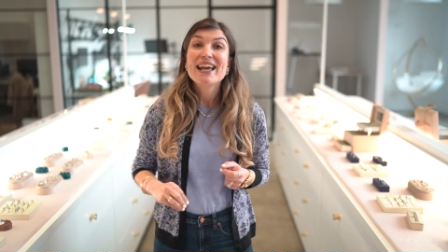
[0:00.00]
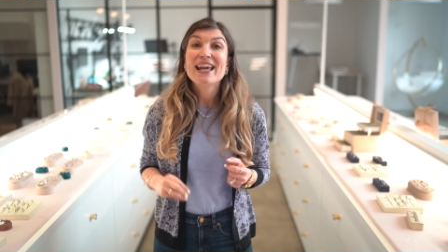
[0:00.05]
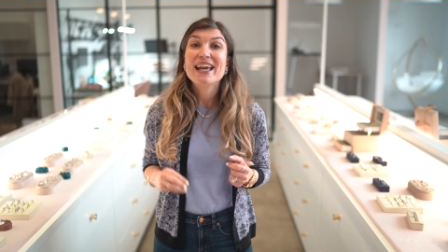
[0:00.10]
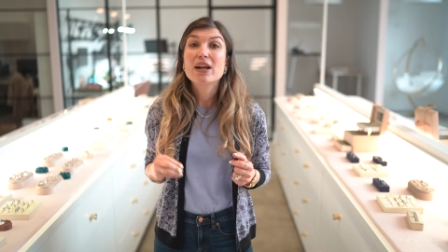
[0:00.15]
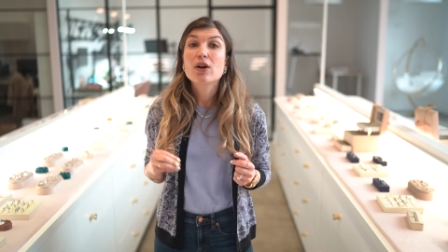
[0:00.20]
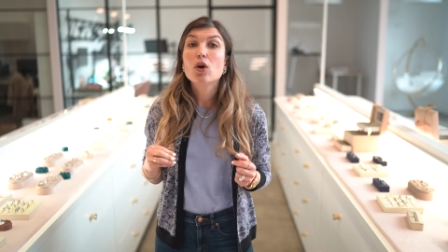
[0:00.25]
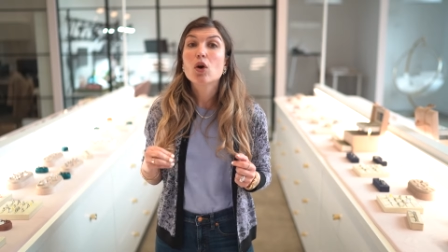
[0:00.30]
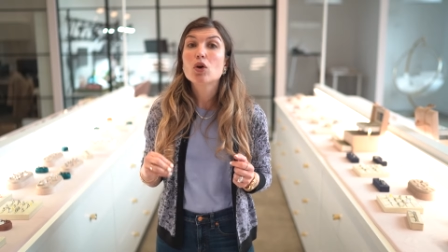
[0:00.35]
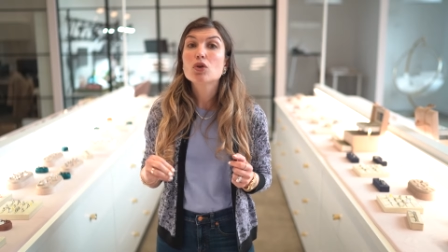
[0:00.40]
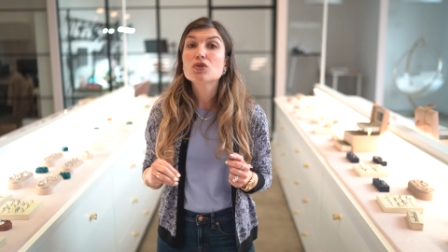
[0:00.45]

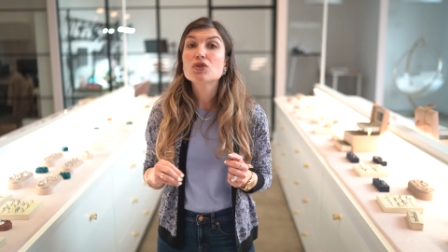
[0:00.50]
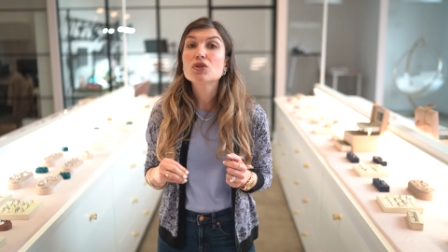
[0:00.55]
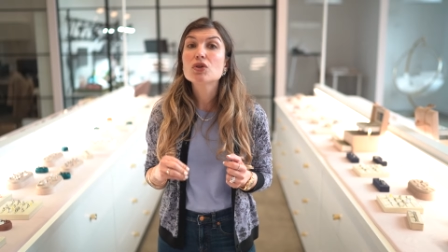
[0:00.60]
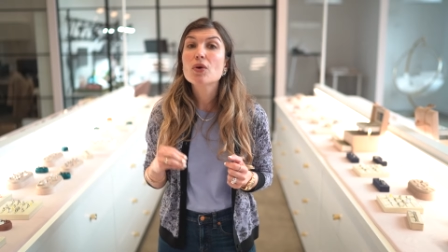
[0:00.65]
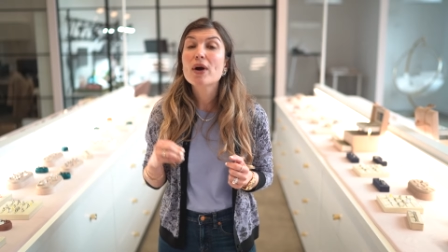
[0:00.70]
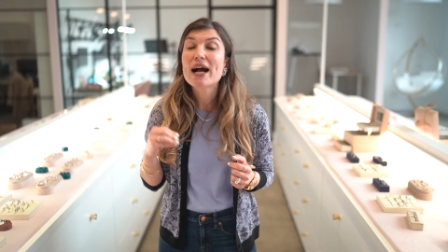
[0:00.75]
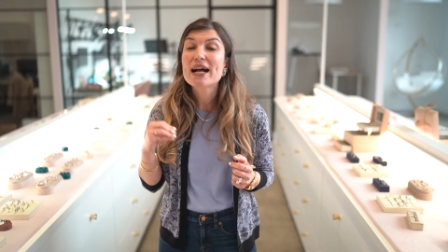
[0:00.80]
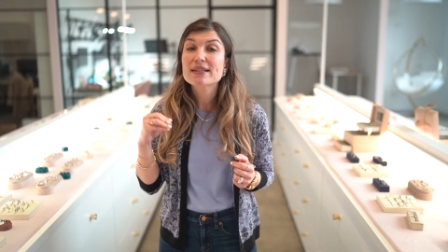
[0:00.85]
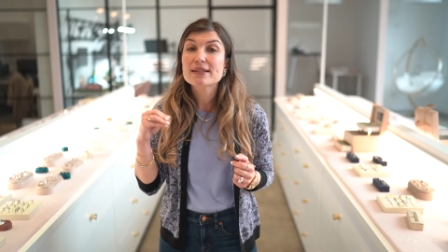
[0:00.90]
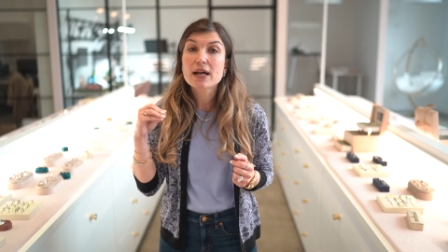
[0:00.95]
It also
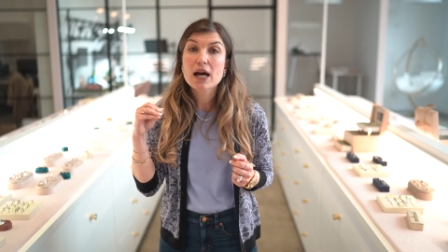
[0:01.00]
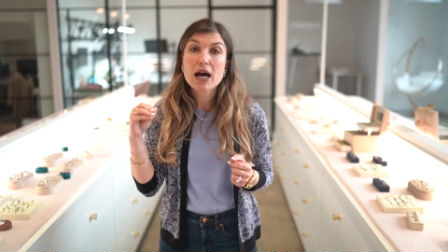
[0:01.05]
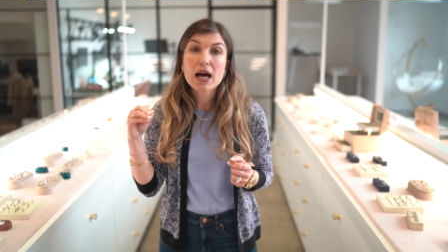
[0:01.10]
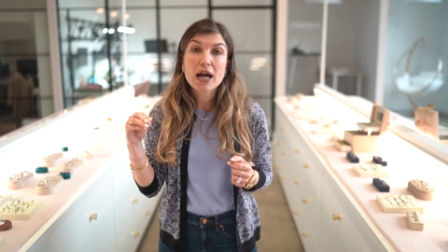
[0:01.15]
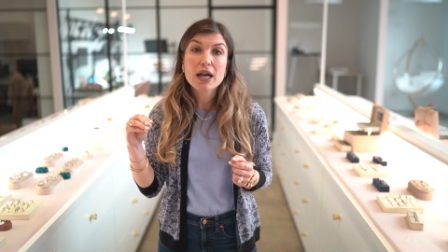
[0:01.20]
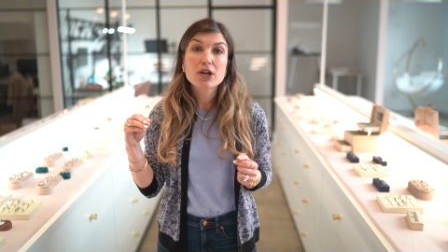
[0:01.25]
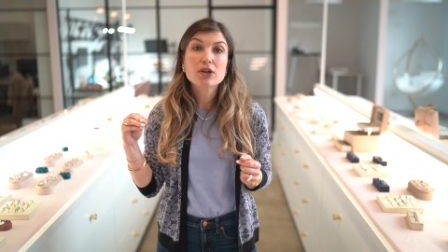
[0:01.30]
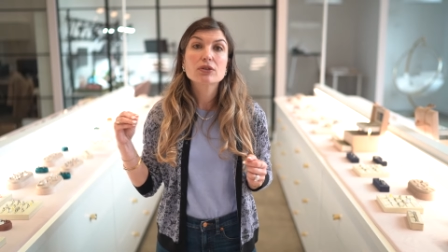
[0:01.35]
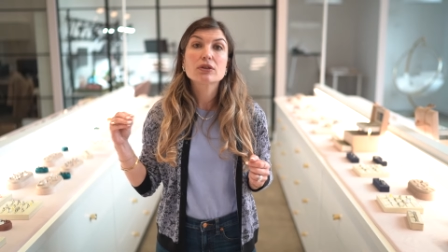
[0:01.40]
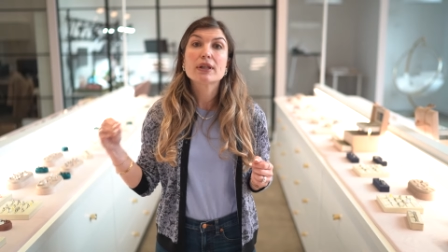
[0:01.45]
has a
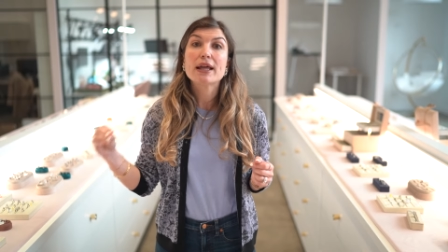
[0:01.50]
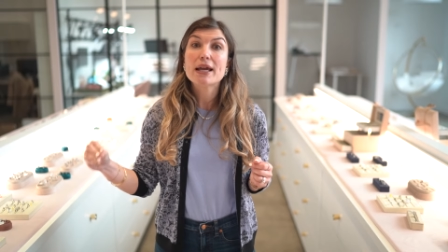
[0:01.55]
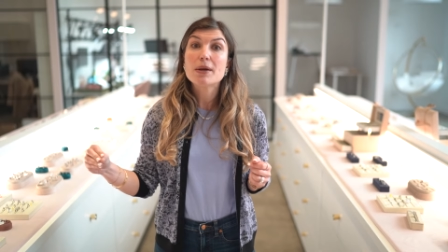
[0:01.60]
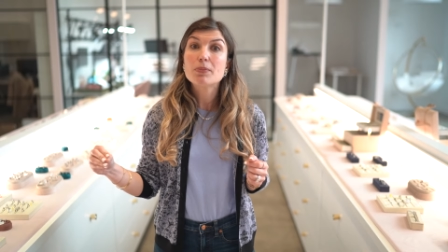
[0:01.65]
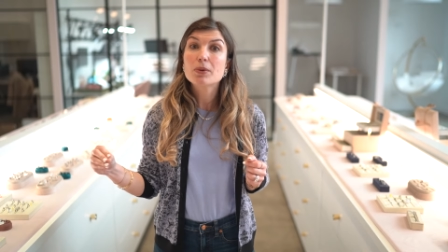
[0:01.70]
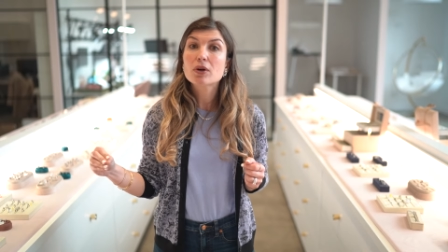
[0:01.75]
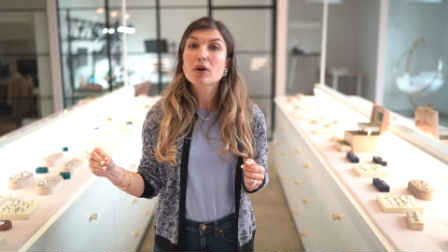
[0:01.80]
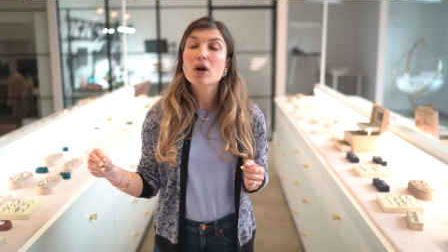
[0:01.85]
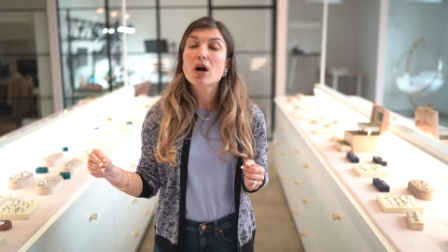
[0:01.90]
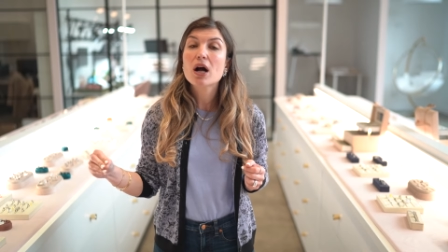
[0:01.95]
higher
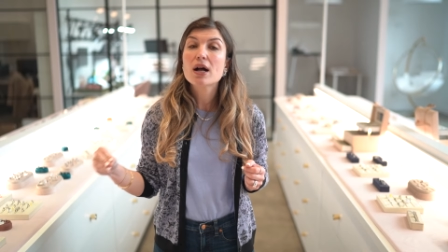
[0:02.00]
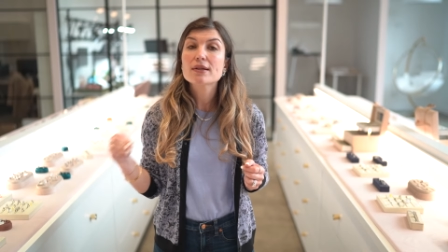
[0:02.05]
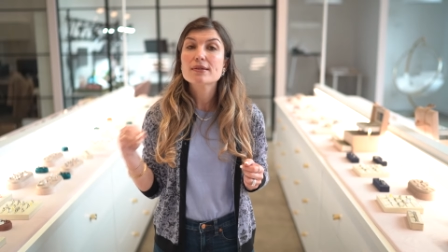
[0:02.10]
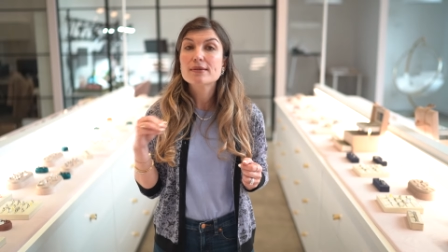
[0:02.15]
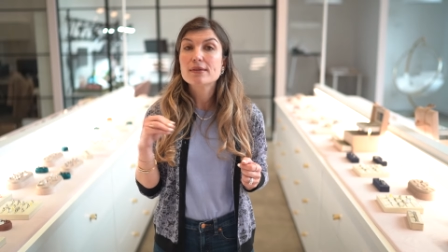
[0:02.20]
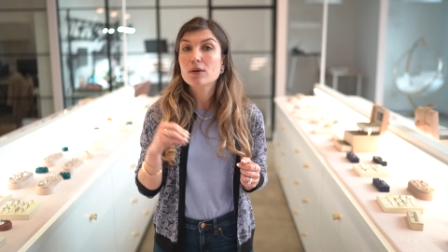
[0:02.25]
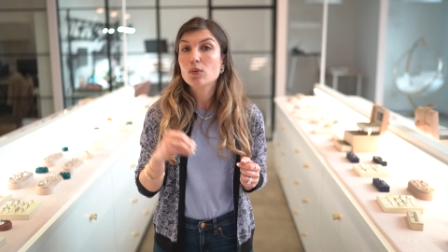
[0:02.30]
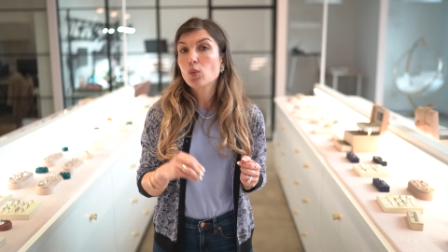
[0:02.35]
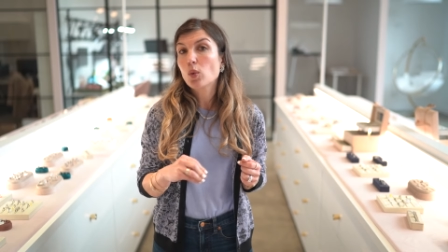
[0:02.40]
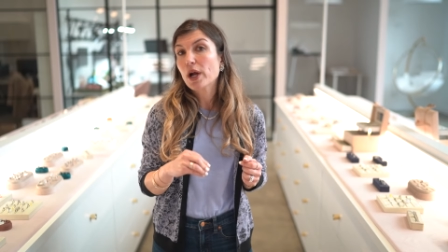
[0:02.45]
labor
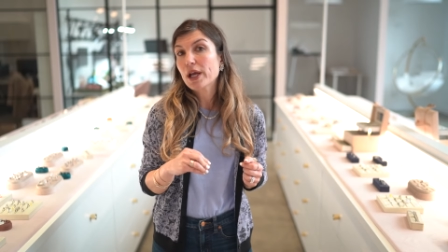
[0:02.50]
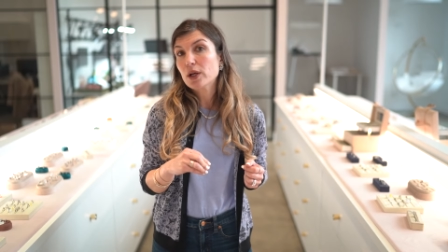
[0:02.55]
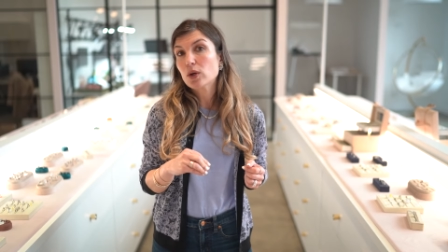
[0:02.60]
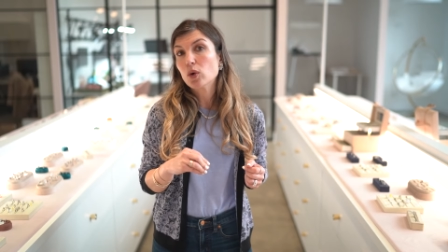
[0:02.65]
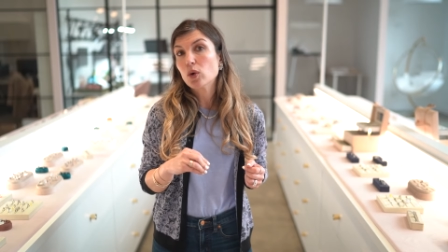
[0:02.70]
cost than white